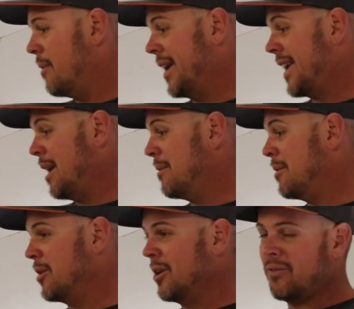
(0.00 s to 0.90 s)
They came
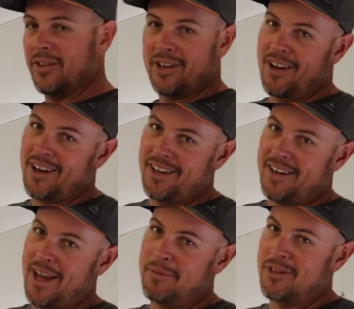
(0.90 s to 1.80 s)
in beautifully. You're not going
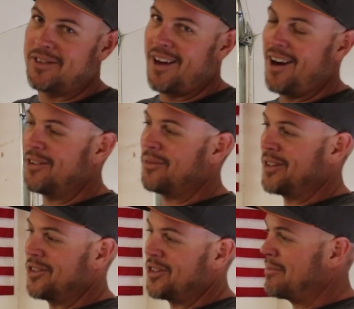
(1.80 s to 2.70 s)
to damage your tires
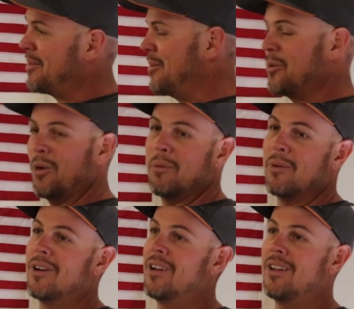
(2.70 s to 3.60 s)
when you're shipping them. They're
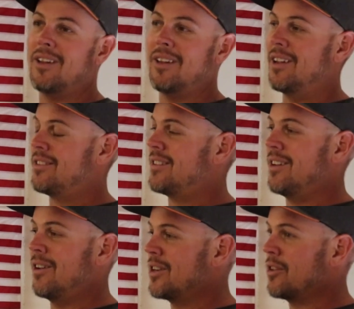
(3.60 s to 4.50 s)
rubber, unless,
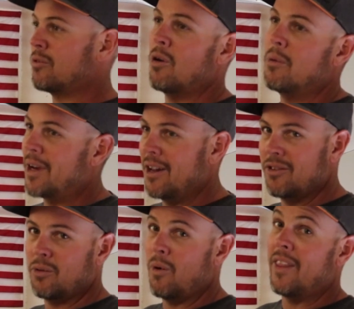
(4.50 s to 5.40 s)
you know, you could throw them
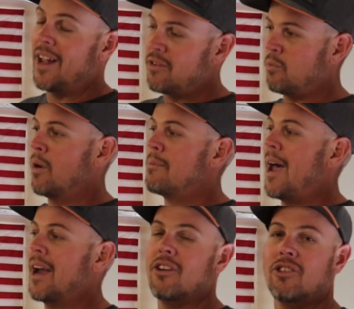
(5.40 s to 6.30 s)
against the wall. That's one
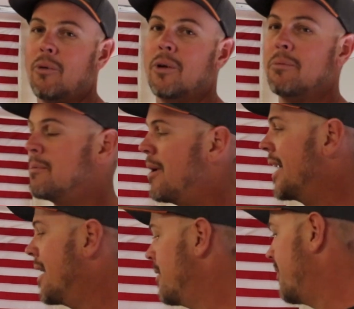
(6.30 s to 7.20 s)
package I wouldn't be
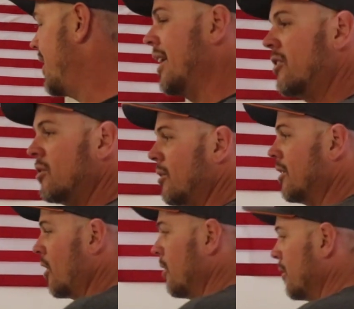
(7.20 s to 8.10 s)
mad at if FedEx threw
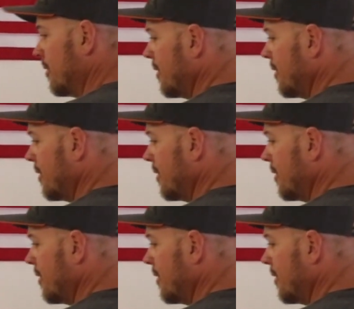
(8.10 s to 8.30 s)
it over the